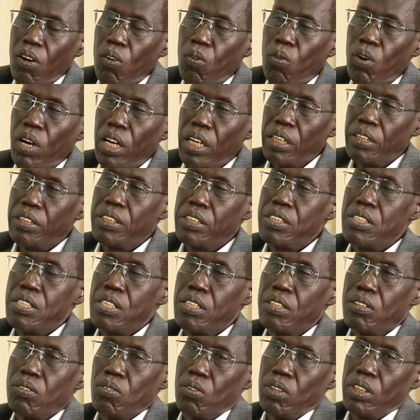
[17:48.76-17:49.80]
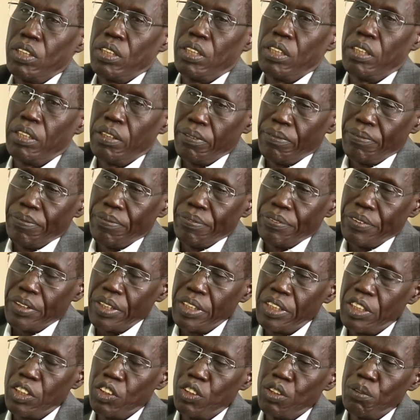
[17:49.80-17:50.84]
Well, this is what
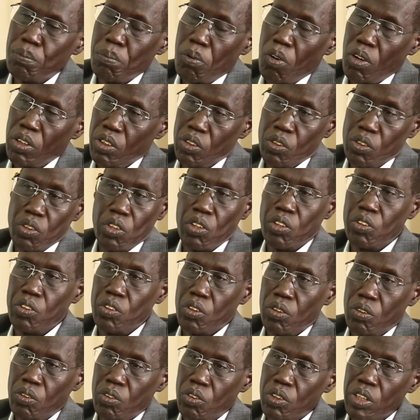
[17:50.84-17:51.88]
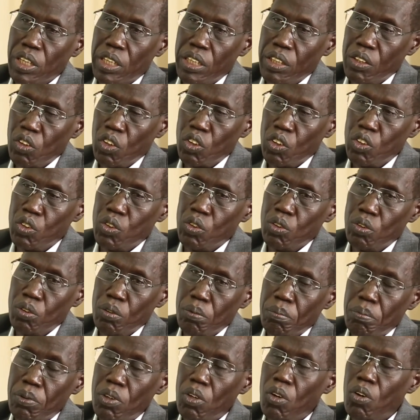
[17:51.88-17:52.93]
it is important also, really, not
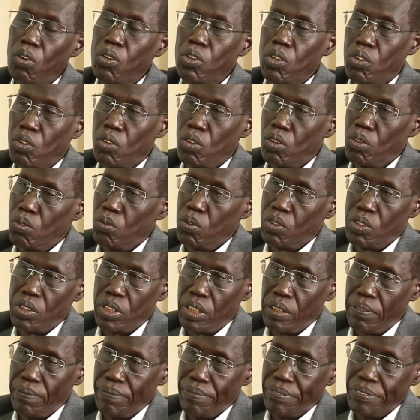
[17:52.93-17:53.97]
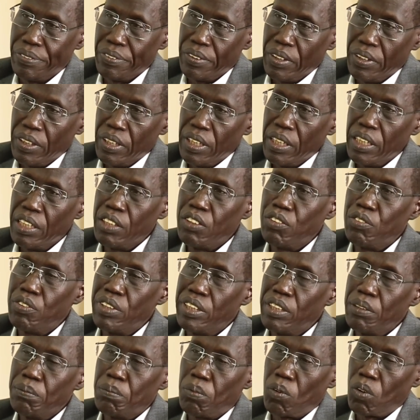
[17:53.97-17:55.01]
to blow your own whistle. It's
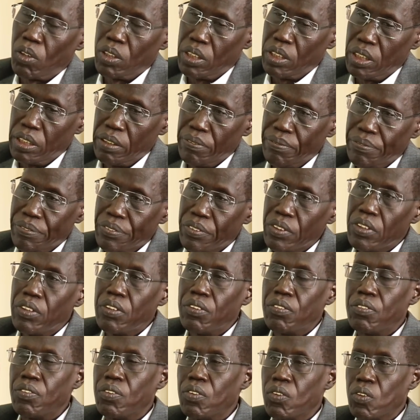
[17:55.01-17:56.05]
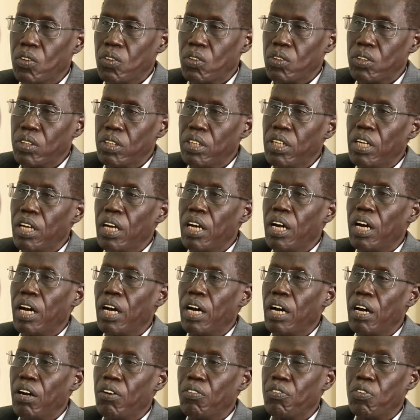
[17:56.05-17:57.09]
very important for
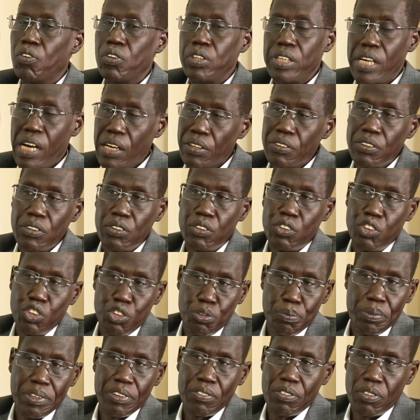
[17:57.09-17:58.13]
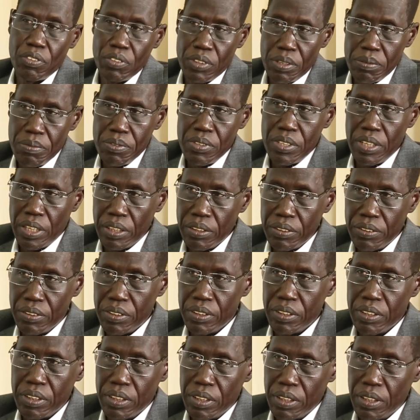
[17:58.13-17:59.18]
the action to speak for
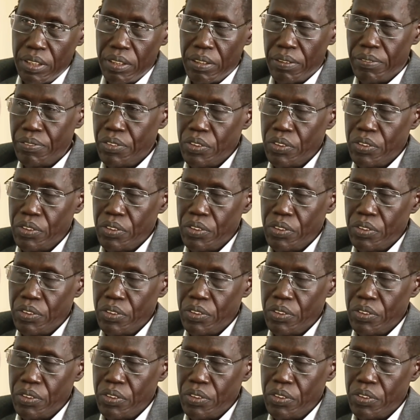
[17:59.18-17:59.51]
themselves, you know.